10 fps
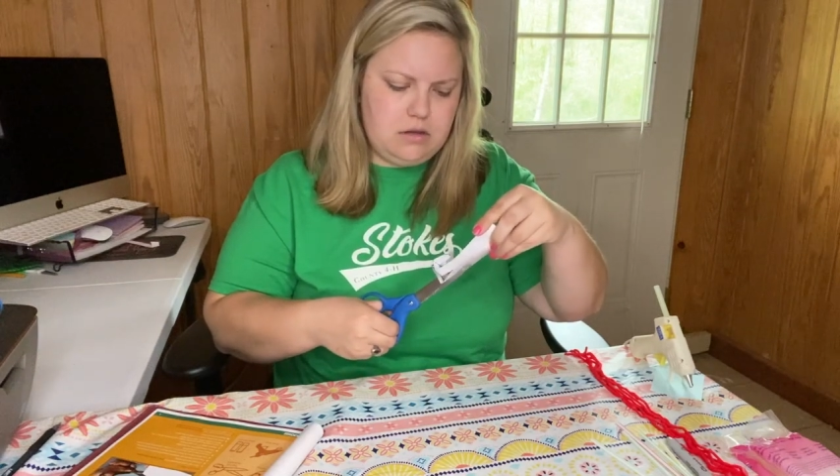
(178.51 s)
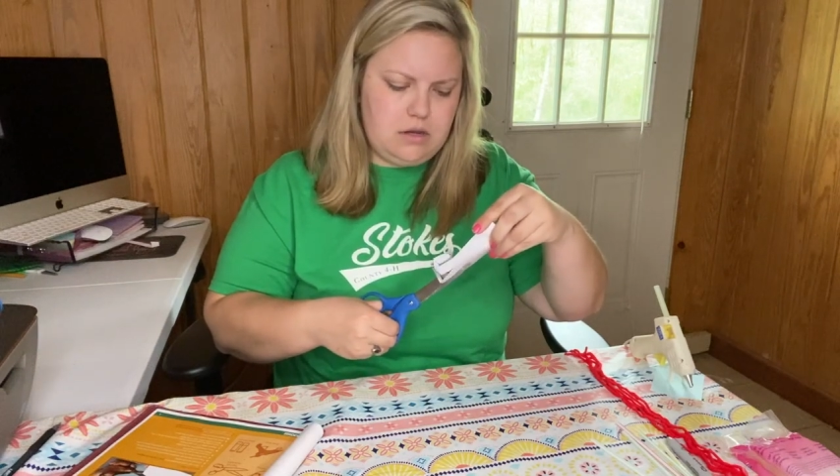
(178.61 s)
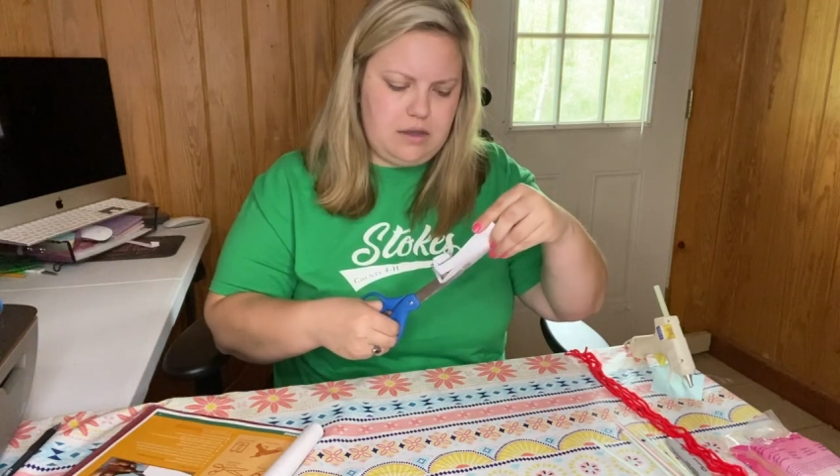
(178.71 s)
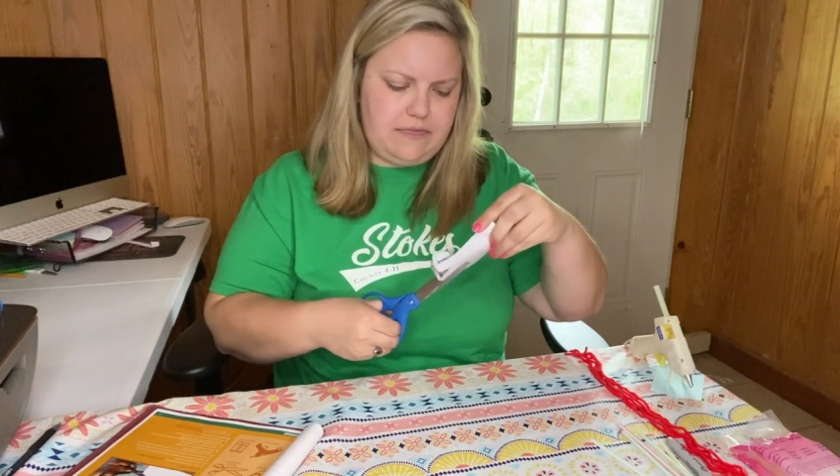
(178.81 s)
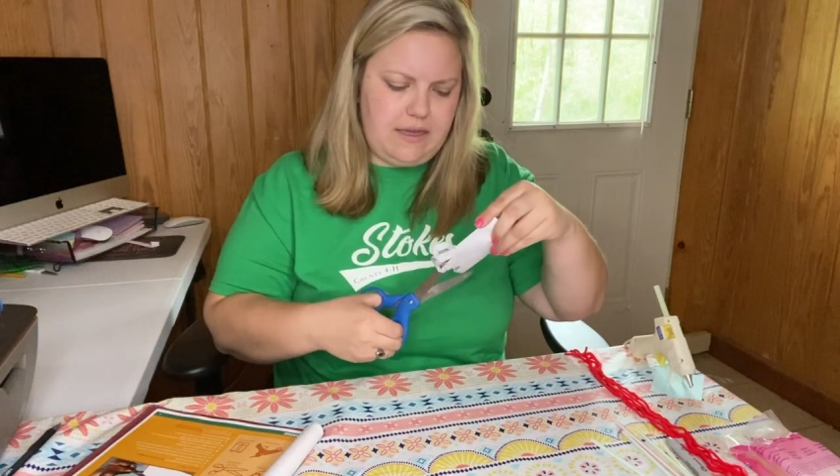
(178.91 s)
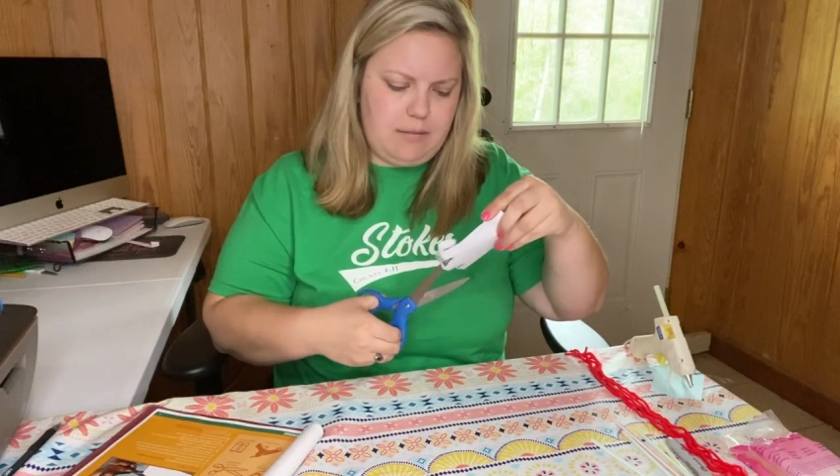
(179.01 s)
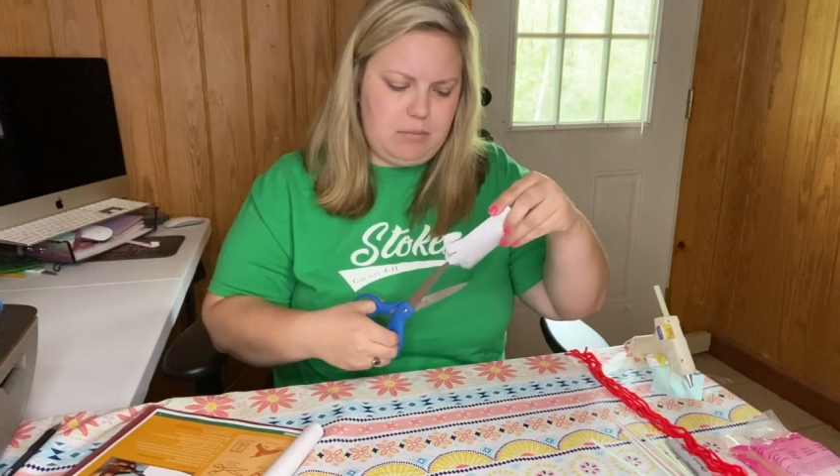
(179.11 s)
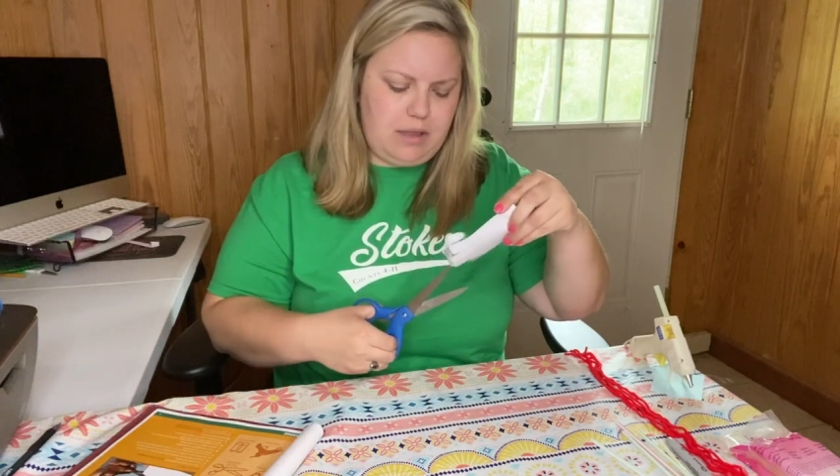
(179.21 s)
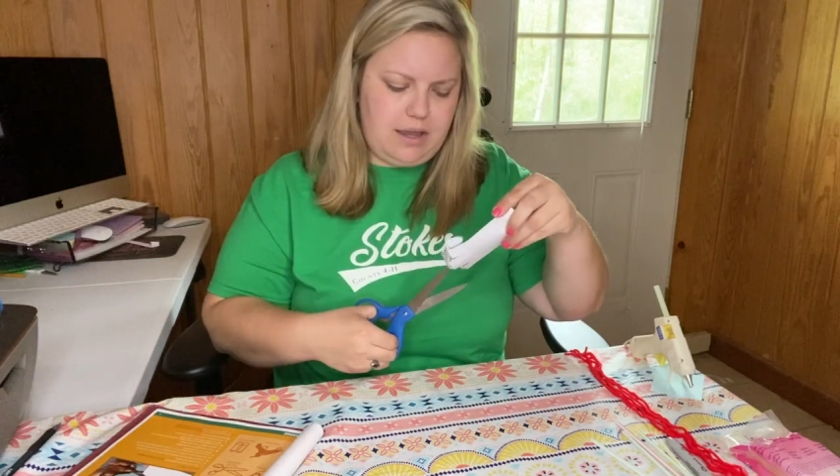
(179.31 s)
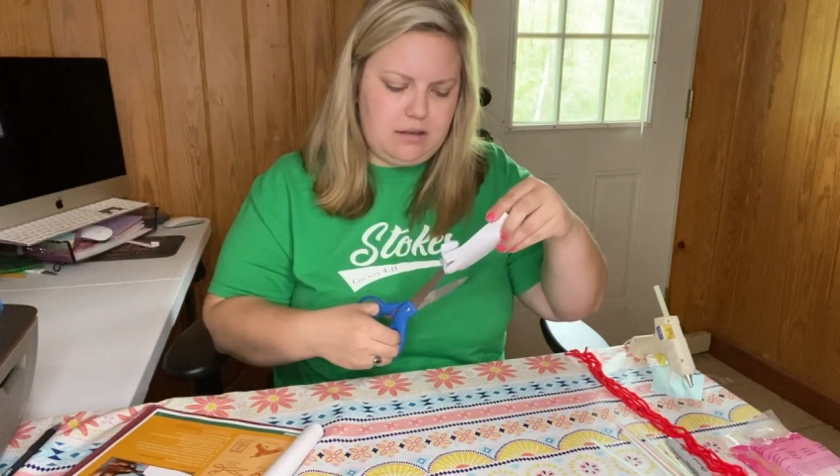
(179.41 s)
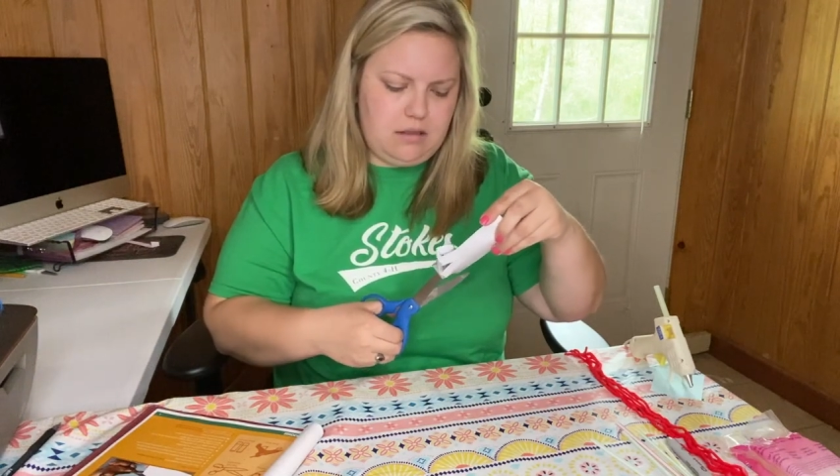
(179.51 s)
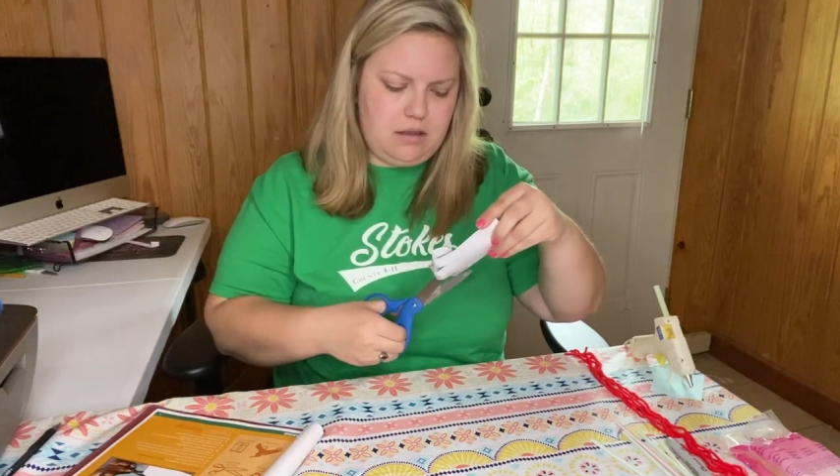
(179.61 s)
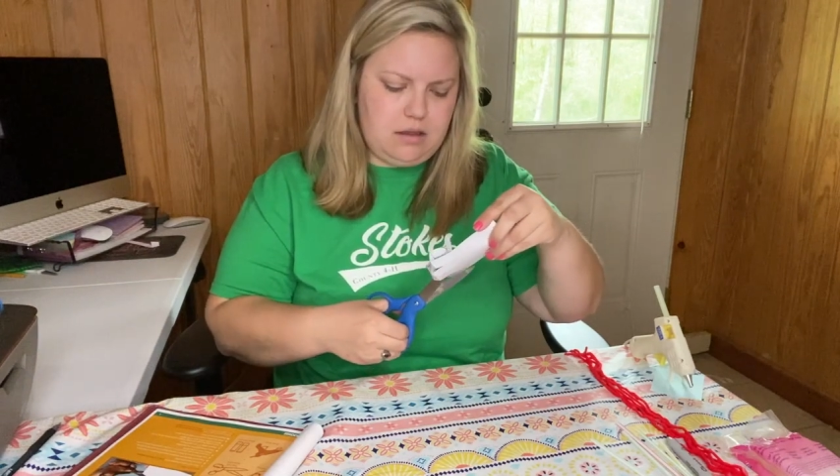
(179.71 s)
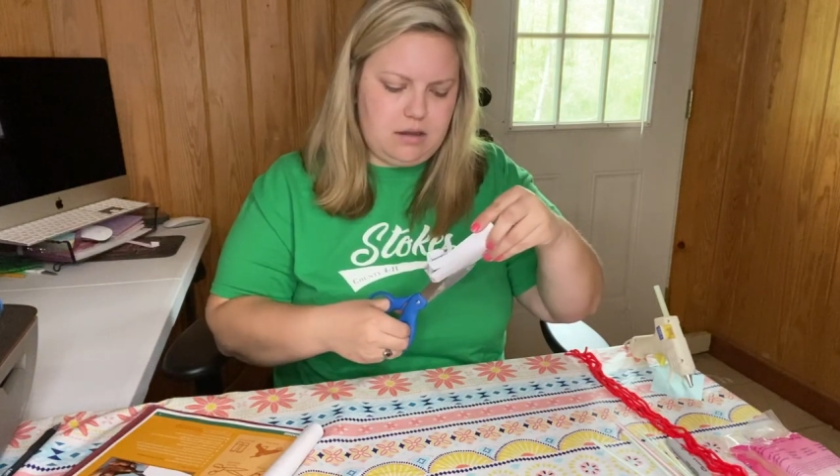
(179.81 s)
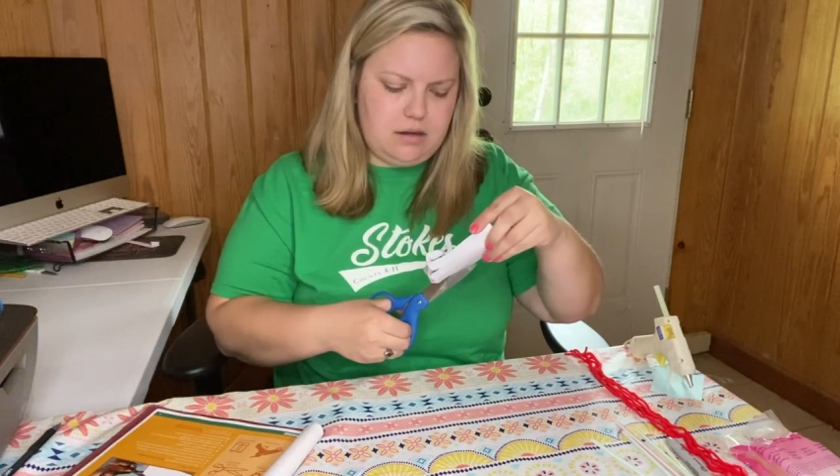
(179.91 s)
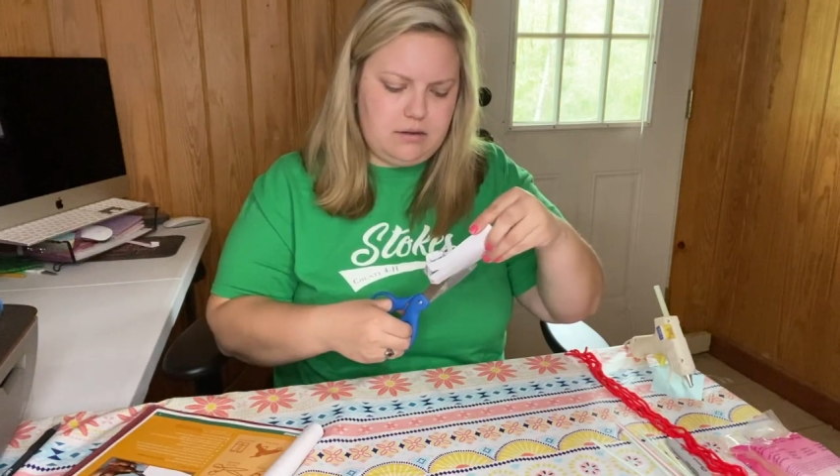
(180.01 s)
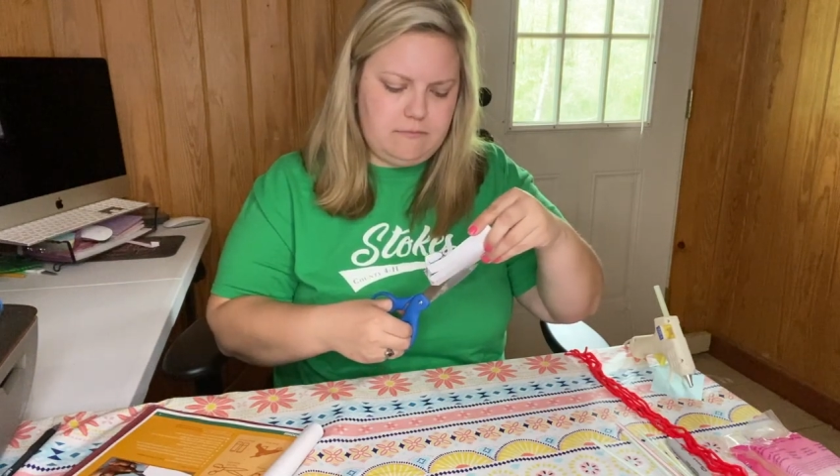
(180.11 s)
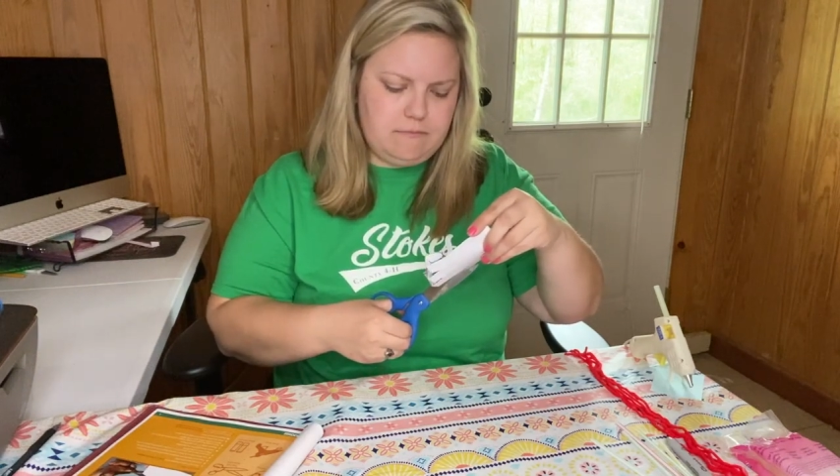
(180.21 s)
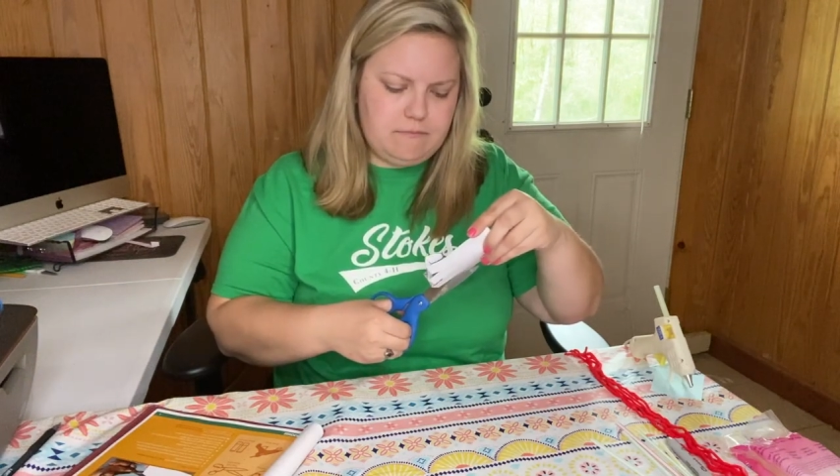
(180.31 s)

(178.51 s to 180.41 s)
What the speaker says: cut that black line.